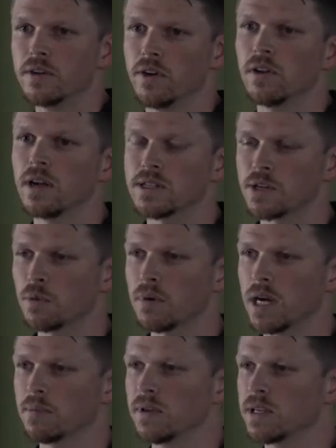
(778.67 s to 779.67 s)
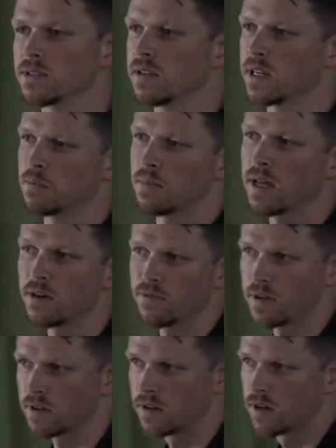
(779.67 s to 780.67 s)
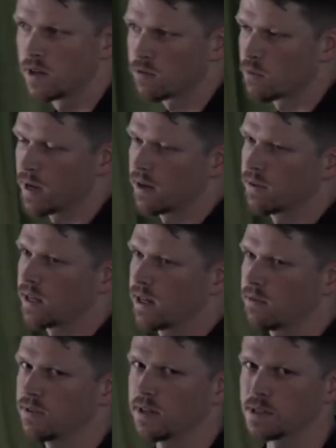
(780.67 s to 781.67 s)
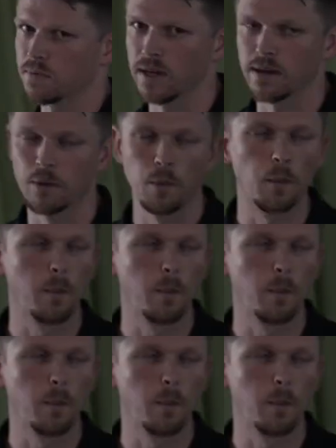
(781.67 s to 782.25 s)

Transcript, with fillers: neurological population that could benefit from having an FES bike.